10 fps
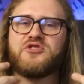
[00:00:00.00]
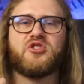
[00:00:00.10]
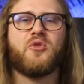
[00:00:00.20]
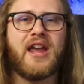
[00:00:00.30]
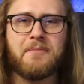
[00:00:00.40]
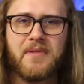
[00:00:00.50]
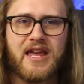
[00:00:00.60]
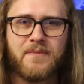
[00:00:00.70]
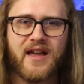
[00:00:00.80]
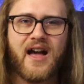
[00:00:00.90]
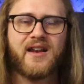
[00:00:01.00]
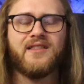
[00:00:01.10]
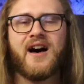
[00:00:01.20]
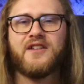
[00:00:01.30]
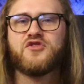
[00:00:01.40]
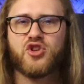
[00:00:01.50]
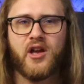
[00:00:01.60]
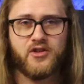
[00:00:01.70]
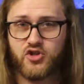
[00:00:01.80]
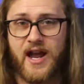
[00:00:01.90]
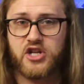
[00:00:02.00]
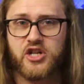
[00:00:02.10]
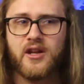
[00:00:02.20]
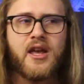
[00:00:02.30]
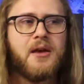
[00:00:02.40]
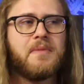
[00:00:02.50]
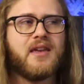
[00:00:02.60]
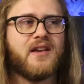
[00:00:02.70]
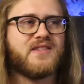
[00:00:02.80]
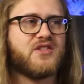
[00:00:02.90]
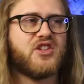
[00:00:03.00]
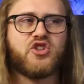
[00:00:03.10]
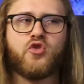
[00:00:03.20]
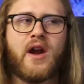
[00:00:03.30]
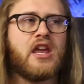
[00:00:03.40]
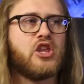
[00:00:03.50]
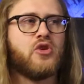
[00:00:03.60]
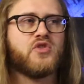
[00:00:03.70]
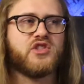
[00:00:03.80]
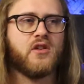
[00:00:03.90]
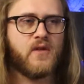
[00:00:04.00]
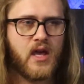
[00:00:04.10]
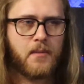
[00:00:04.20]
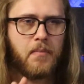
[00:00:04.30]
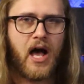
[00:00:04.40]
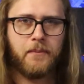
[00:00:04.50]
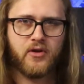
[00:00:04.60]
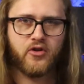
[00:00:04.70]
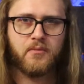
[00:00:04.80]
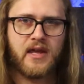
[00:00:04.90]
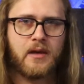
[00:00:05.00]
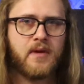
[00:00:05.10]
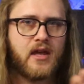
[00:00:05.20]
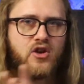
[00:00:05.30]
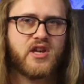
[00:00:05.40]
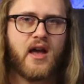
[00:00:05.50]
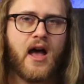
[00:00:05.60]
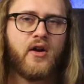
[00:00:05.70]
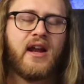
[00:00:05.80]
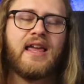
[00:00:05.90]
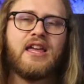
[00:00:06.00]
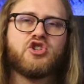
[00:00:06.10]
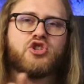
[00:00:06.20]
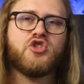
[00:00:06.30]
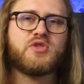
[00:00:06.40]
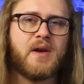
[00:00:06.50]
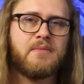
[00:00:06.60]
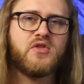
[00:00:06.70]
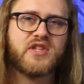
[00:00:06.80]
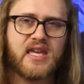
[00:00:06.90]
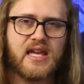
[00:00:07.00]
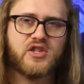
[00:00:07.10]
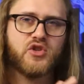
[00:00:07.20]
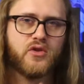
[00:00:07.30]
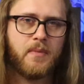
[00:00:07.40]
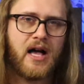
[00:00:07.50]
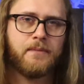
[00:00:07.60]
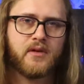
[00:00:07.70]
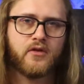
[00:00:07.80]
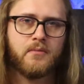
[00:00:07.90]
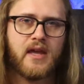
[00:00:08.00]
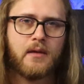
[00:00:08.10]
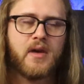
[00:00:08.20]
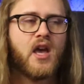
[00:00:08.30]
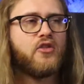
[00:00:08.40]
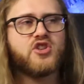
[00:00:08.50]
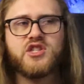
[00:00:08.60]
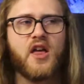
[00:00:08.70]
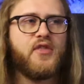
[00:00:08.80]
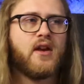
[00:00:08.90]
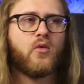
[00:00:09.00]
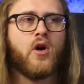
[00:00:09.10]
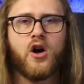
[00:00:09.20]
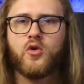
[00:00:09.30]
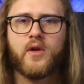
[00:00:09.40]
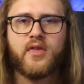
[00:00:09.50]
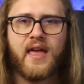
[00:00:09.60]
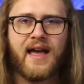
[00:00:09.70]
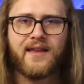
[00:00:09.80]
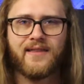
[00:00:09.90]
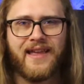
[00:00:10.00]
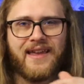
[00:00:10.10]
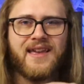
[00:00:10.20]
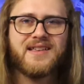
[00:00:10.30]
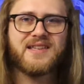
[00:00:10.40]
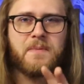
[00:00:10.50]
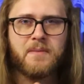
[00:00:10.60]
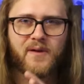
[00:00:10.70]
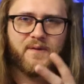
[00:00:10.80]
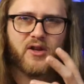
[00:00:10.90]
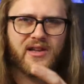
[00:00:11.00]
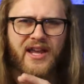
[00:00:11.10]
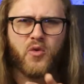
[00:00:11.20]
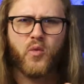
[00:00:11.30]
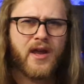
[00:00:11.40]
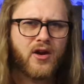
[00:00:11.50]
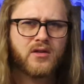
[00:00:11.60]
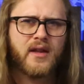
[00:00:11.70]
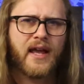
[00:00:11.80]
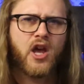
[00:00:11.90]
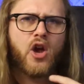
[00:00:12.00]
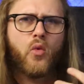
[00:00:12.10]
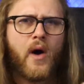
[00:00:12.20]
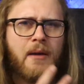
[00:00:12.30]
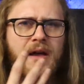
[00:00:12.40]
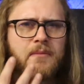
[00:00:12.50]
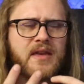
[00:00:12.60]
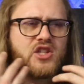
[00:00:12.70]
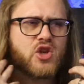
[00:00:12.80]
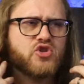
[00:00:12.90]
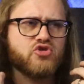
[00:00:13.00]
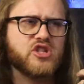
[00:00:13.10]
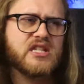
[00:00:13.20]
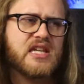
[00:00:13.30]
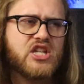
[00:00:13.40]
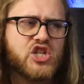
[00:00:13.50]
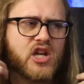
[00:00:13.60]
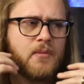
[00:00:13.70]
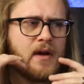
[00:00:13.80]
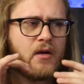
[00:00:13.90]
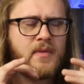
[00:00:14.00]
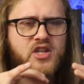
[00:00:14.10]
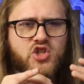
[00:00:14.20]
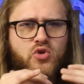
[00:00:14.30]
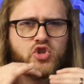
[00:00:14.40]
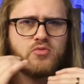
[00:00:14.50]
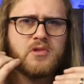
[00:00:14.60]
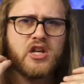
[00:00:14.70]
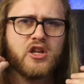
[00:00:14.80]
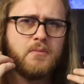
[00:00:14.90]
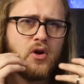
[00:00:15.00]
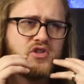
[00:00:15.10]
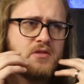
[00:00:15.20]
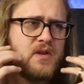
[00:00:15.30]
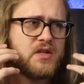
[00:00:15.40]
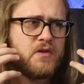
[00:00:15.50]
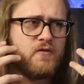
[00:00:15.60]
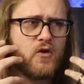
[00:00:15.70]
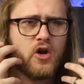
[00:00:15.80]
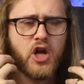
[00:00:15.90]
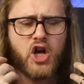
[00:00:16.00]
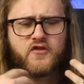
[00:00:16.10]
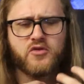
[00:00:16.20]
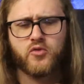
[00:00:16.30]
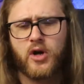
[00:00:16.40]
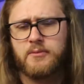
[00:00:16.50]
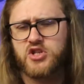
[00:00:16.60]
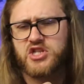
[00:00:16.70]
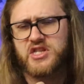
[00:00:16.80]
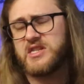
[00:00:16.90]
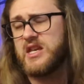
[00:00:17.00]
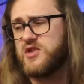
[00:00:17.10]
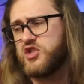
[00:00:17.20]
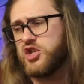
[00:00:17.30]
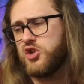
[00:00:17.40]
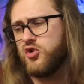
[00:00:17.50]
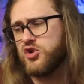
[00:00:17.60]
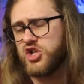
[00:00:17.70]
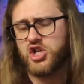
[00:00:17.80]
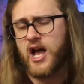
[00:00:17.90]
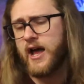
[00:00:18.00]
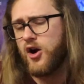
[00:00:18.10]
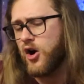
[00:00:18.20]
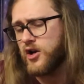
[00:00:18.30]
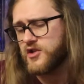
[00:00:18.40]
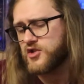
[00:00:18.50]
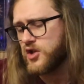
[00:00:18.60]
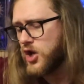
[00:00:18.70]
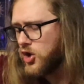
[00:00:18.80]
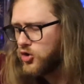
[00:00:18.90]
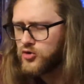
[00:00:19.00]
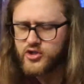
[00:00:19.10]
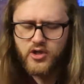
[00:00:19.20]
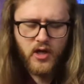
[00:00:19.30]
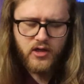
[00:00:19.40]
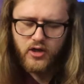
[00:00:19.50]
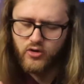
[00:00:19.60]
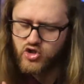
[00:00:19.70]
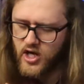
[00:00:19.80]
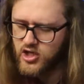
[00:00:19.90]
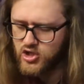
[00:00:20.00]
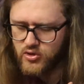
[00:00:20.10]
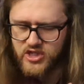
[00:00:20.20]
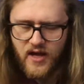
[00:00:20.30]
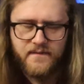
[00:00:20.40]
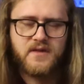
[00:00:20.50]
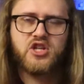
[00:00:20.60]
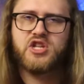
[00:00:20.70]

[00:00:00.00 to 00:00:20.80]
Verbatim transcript: a great meme that got a lot of tr uh, traction, because it's a great use of popular meme. Here, how can I introduce my music into the popular meme? There's nothing wrong with that. Like, some people feel like weird, like, why am I being so strategic about my social media posts? It makes me feel uncomfortable. I'm just this insecure, shy artist who's, you know, trying to do stuff in the